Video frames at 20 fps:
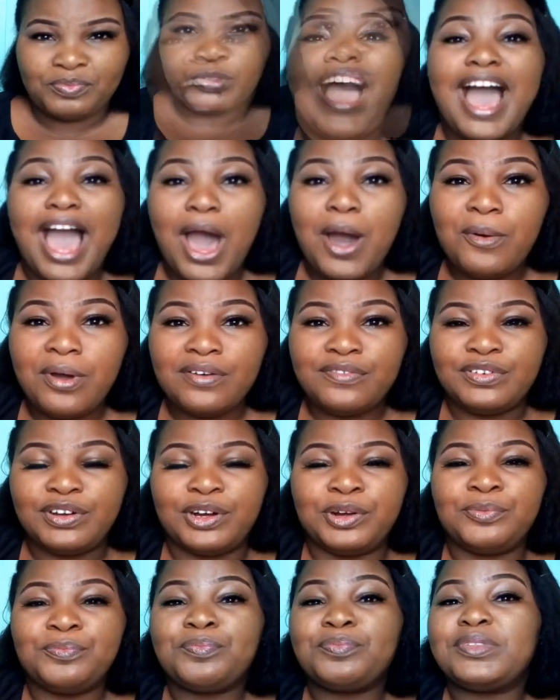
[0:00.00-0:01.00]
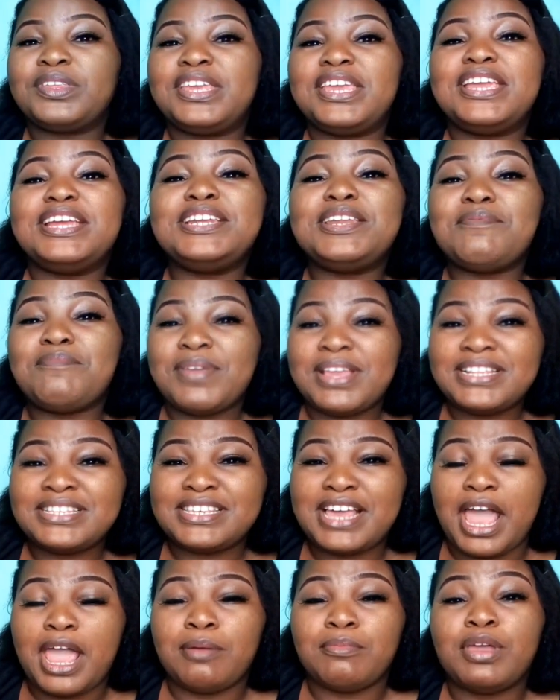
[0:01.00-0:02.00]
However, in the
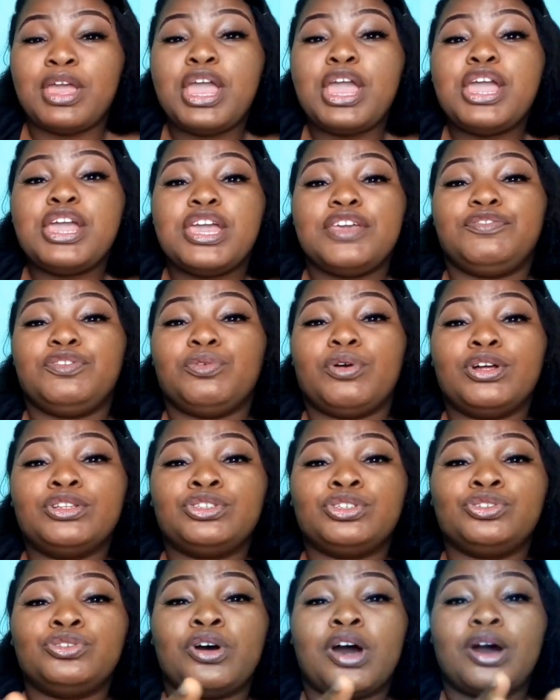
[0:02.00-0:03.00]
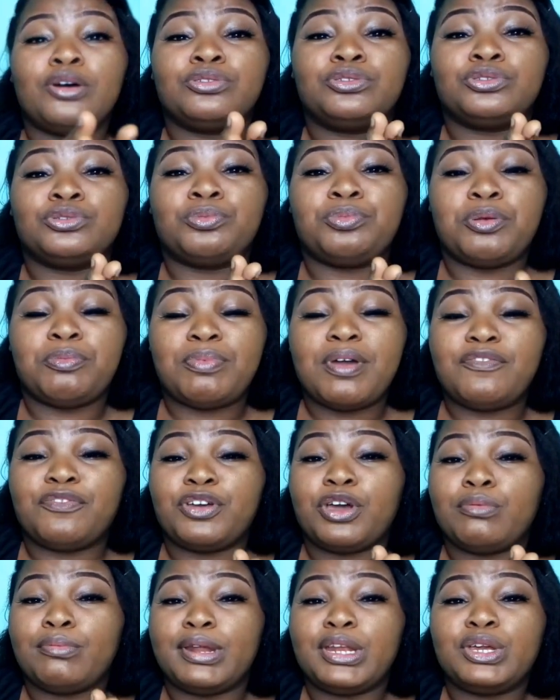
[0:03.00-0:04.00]
meantime, if you want to know how to prepare for
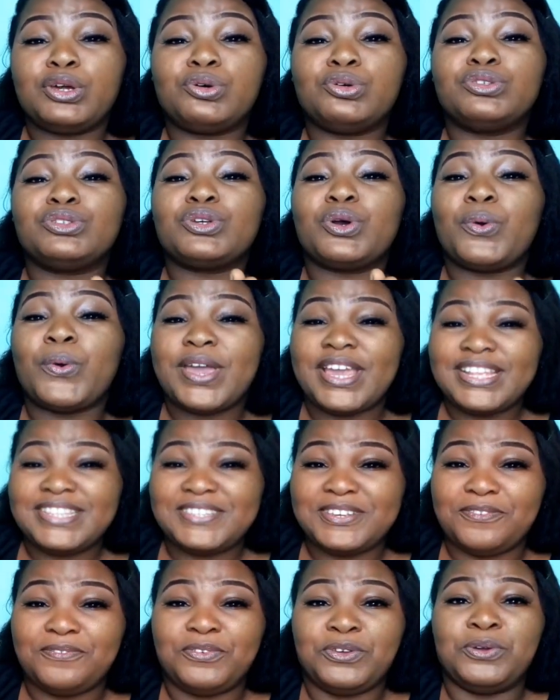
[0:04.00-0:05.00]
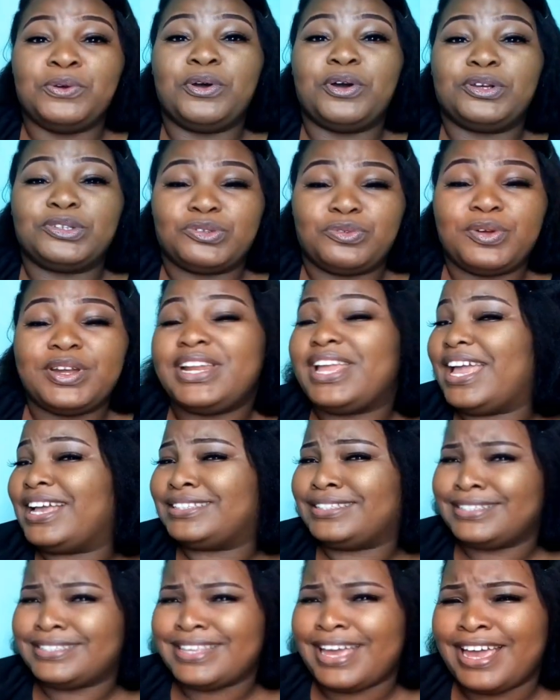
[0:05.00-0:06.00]
your medical school interview or screening
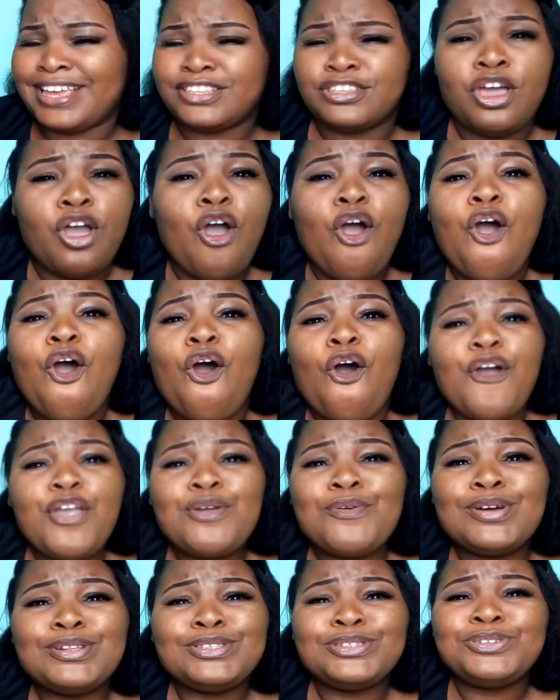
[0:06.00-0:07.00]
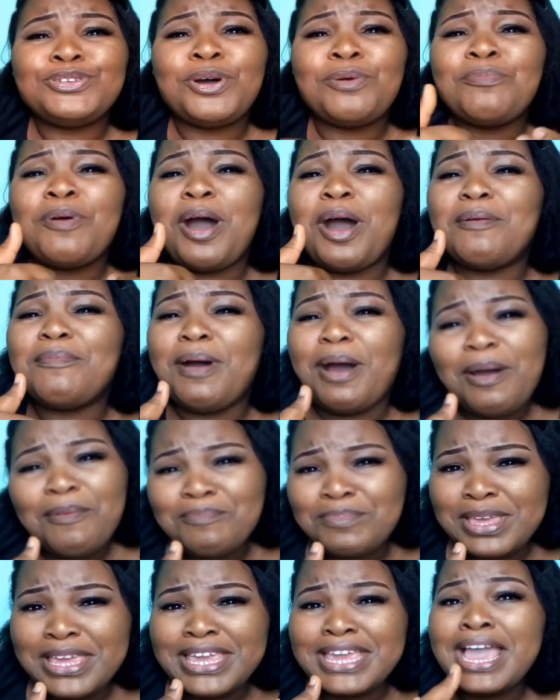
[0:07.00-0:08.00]
exercise, or you want to know more about
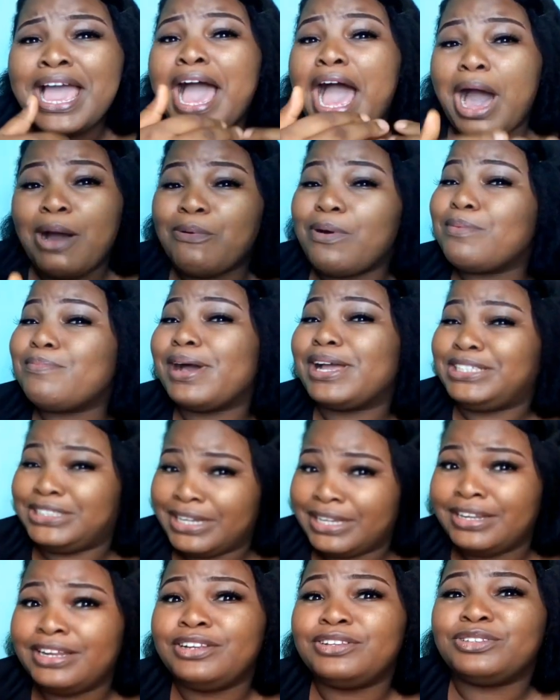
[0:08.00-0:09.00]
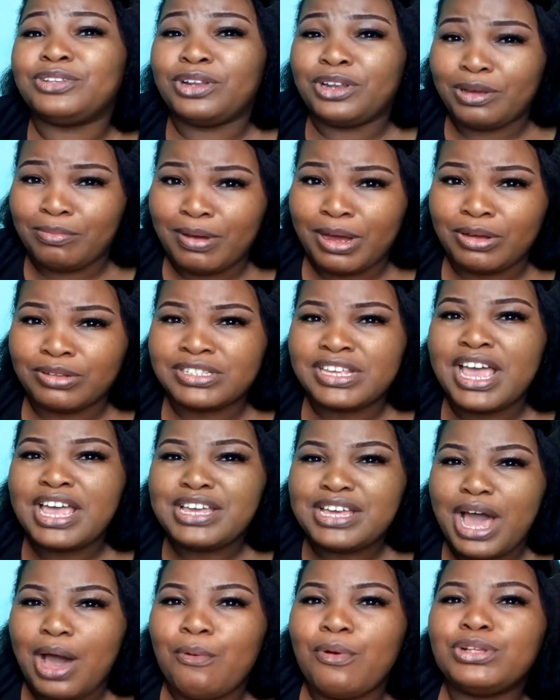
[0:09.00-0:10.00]
me and what my channel is all about,
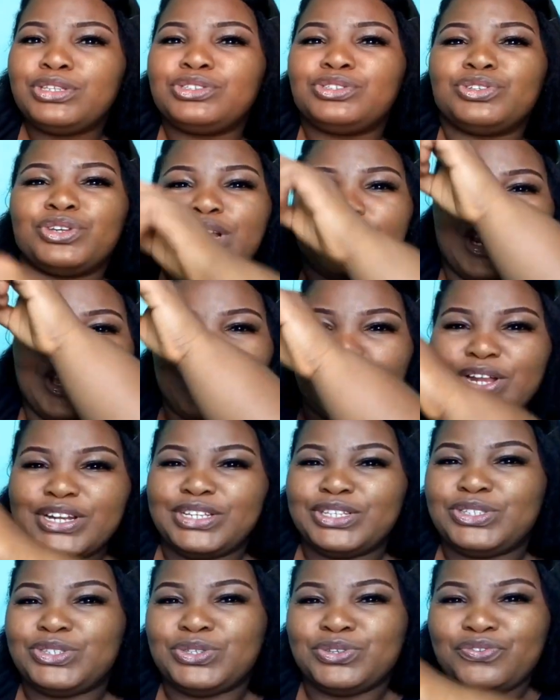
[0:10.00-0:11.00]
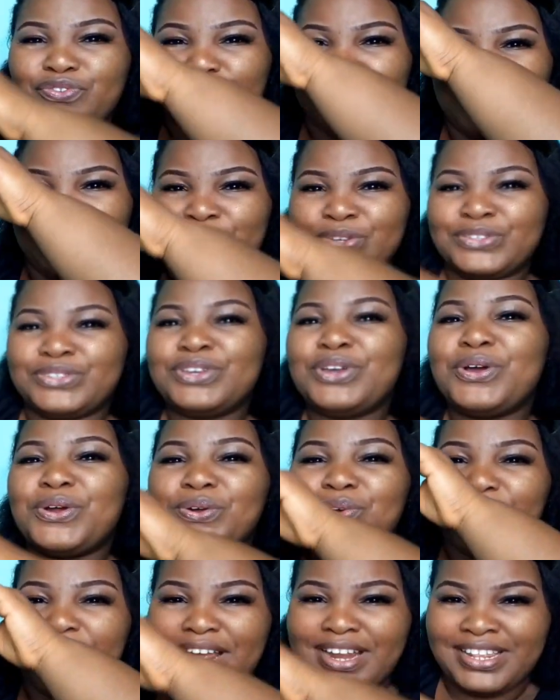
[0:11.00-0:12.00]
I want you to click on these two videos
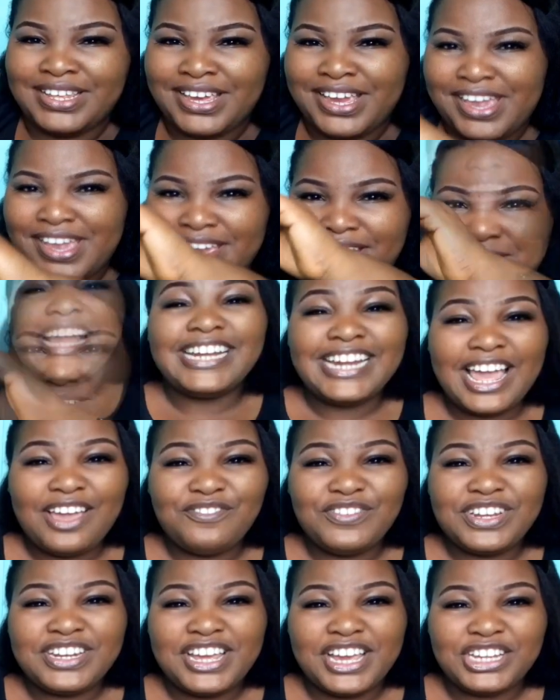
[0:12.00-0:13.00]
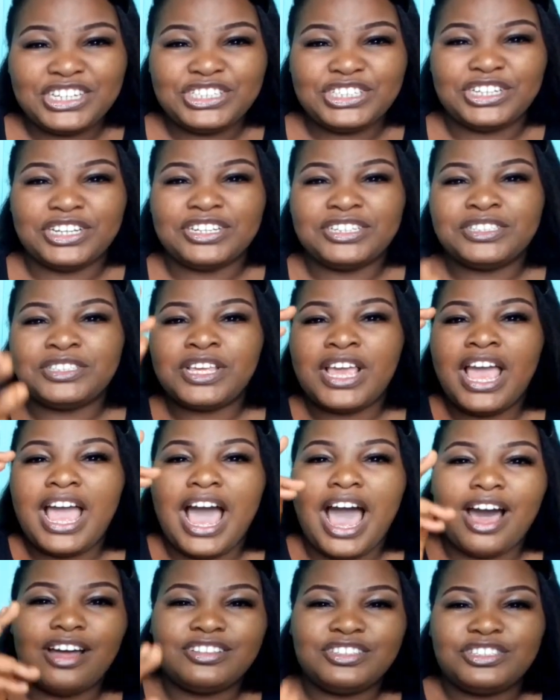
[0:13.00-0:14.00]
right here. Clevy Nations,
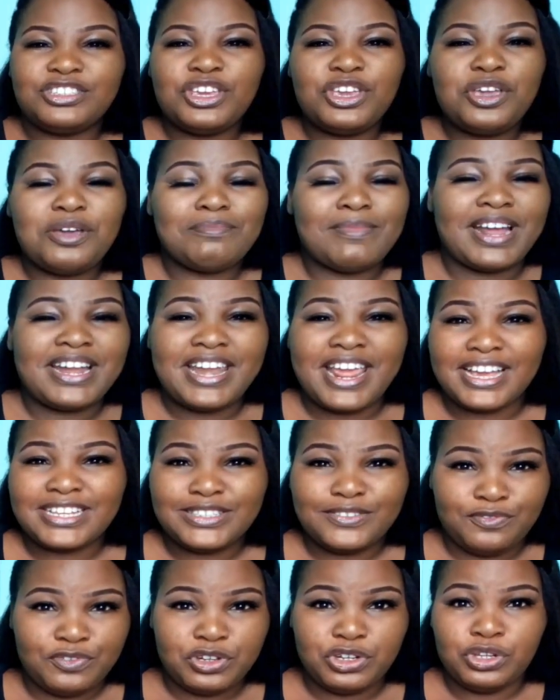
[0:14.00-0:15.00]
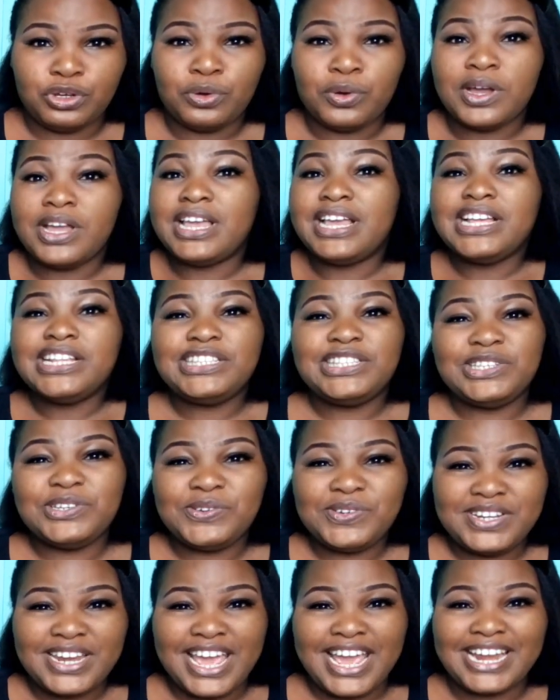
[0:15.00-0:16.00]
I'll see you in my next video.
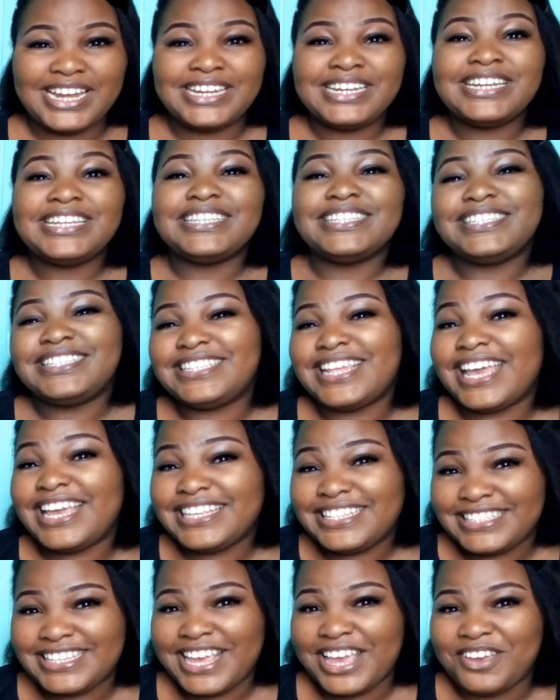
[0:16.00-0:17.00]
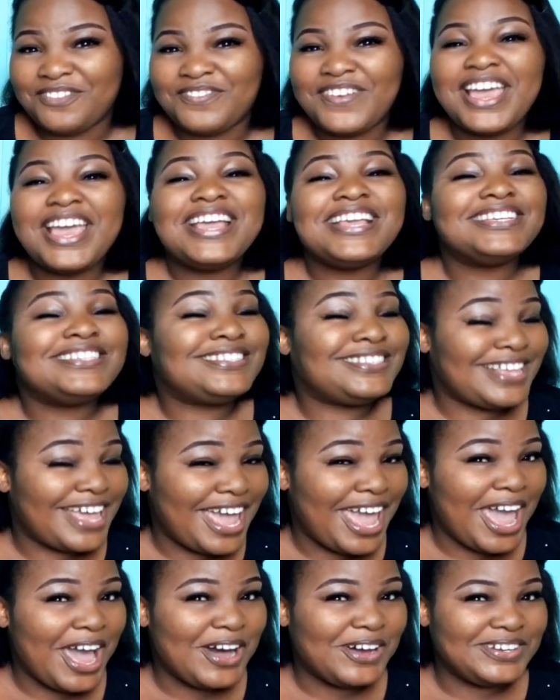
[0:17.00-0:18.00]
Till then, stay safe,
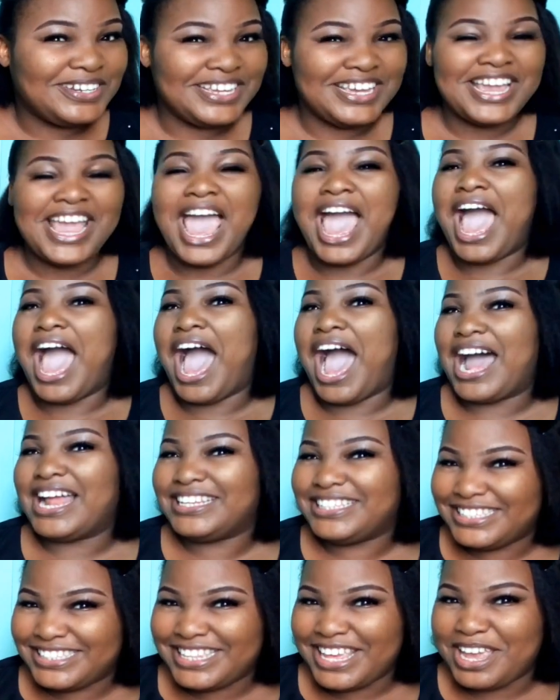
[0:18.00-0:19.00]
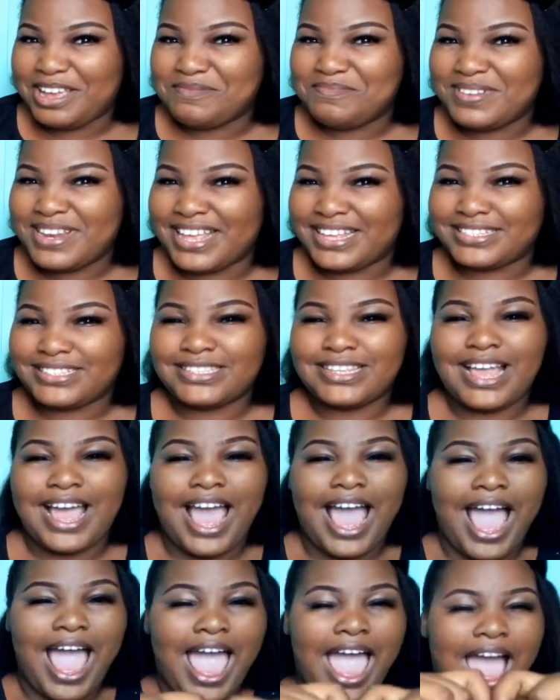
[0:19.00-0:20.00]
stay healthy, and stay blessed.
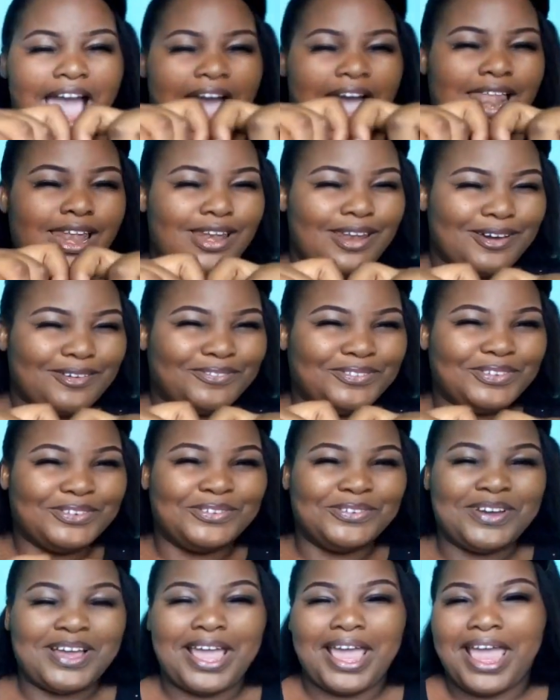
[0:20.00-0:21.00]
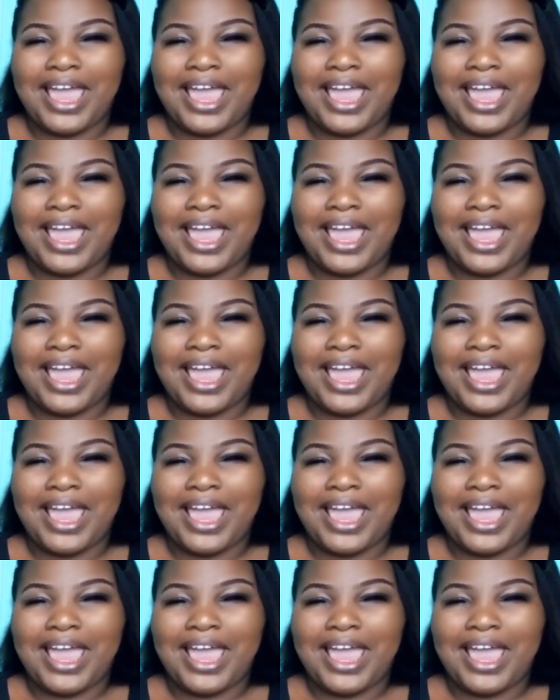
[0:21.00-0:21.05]
I love you.